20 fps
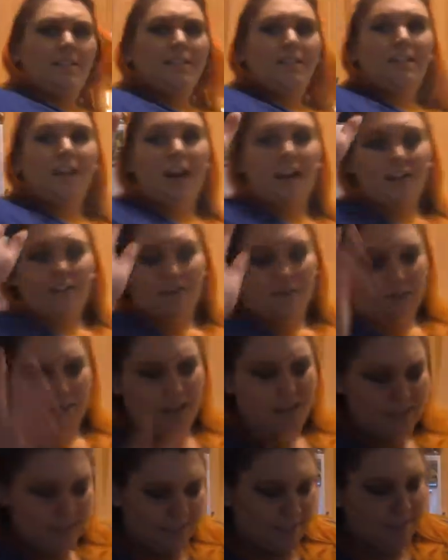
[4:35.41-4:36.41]
that
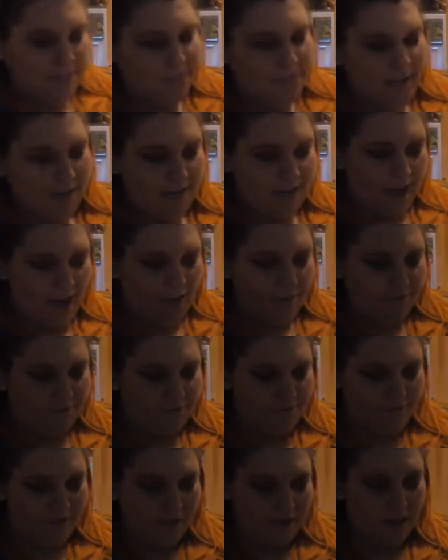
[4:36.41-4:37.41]
isn't enough, but
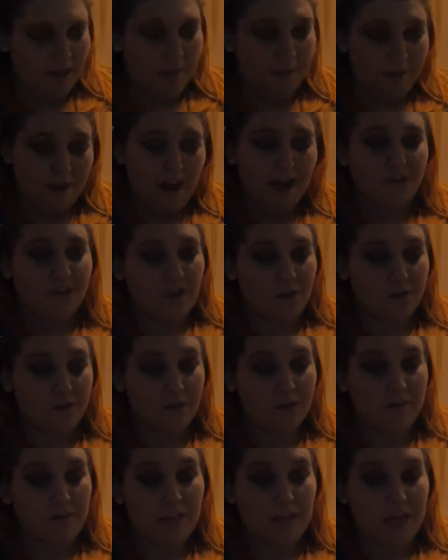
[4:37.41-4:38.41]
I thought it was
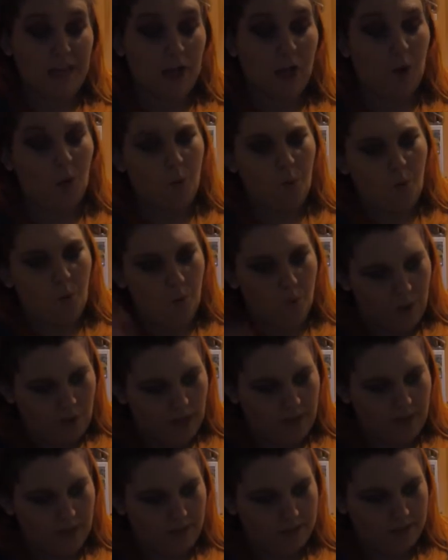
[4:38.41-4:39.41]
going to be like way
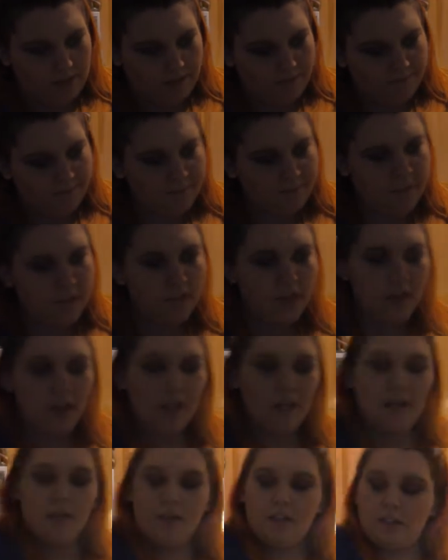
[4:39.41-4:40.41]

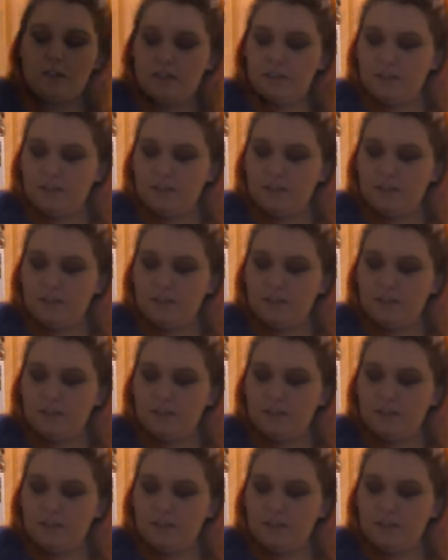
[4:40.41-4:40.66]
less.